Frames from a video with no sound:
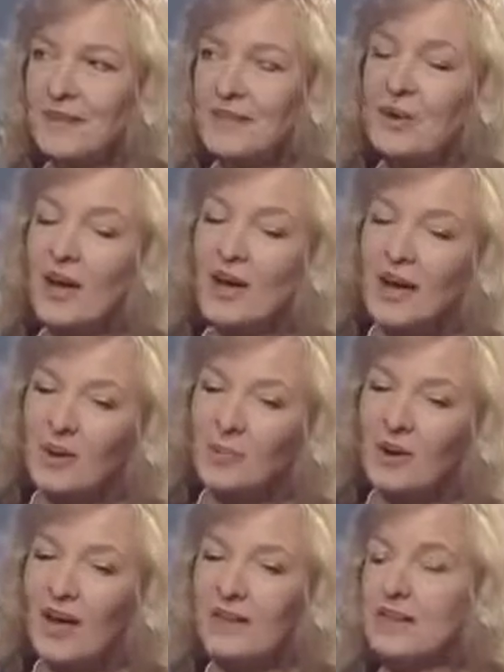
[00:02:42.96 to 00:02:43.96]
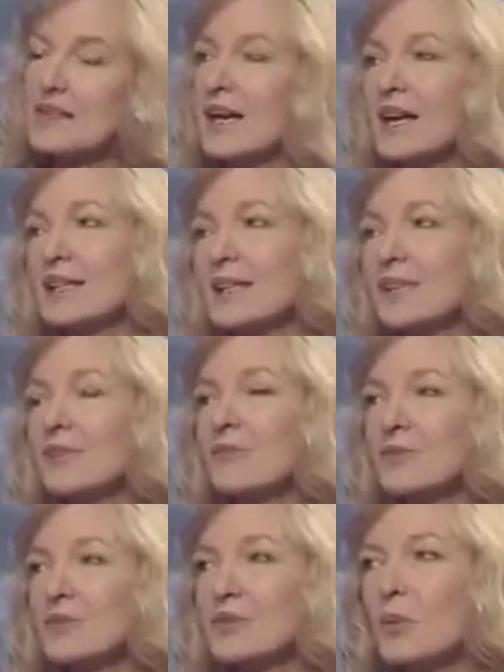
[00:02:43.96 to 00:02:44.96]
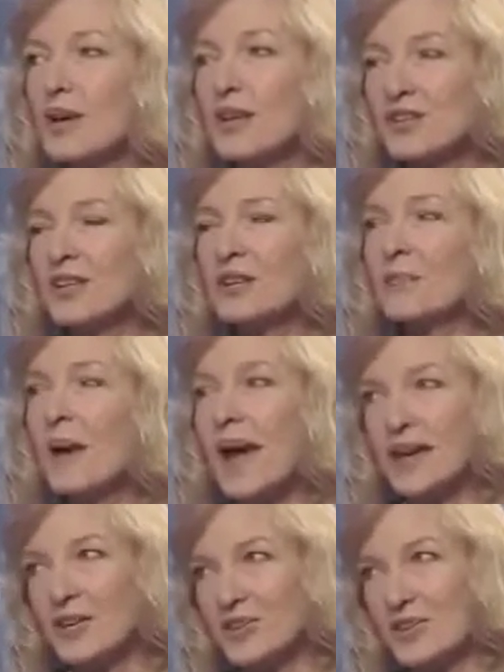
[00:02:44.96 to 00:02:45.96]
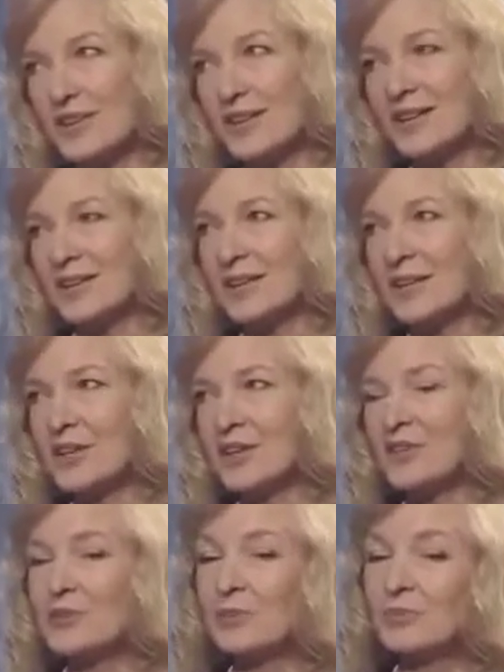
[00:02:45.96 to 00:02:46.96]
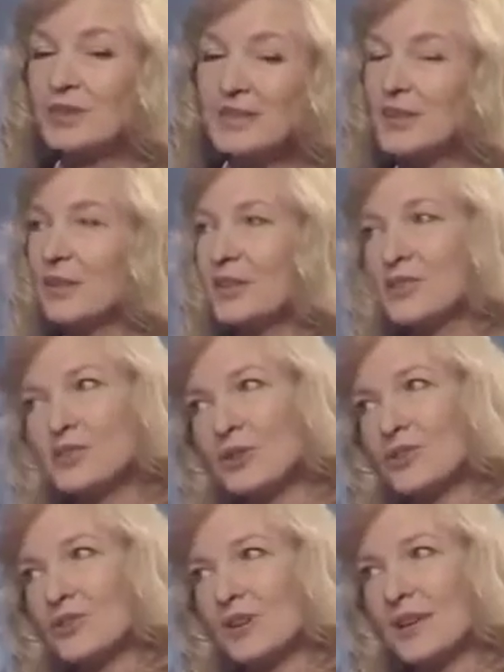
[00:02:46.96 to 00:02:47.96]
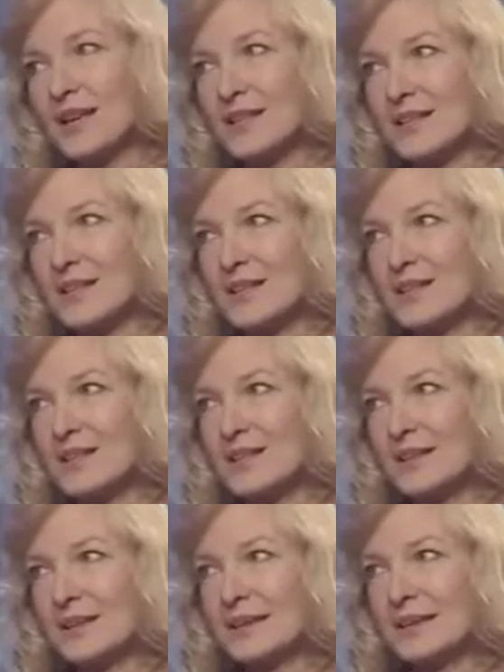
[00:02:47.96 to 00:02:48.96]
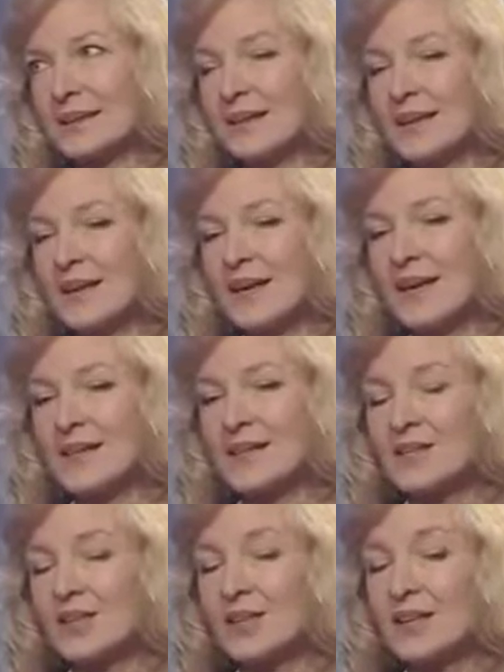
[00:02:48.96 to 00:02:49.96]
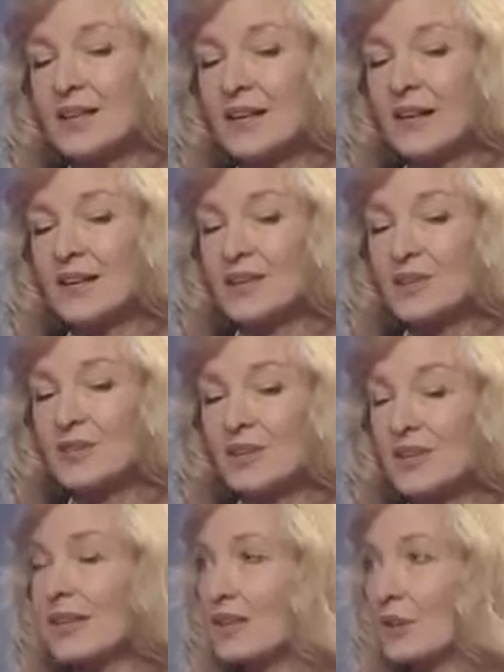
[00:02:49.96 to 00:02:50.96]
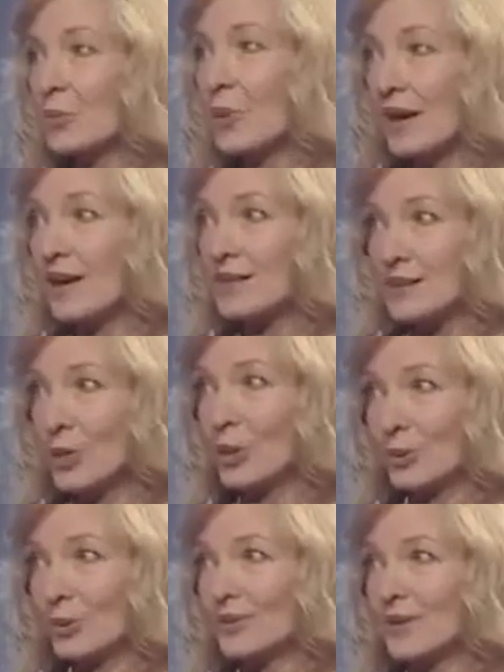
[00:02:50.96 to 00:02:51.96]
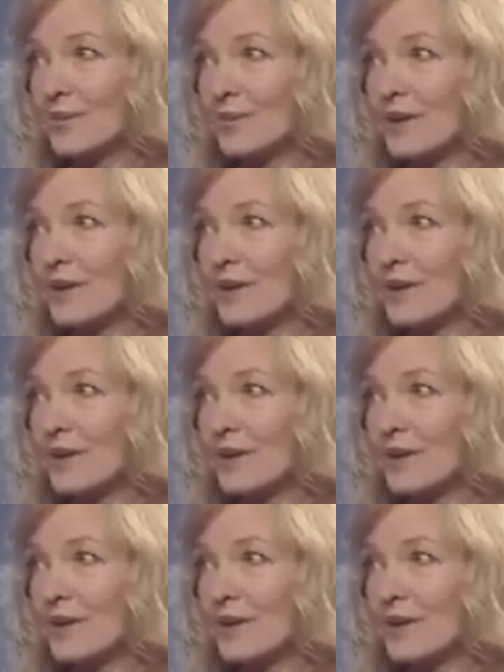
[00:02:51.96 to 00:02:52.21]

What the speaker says: So I apply this idea of persuasion and packaging to political and social ideas. And certainly I do think that we are sold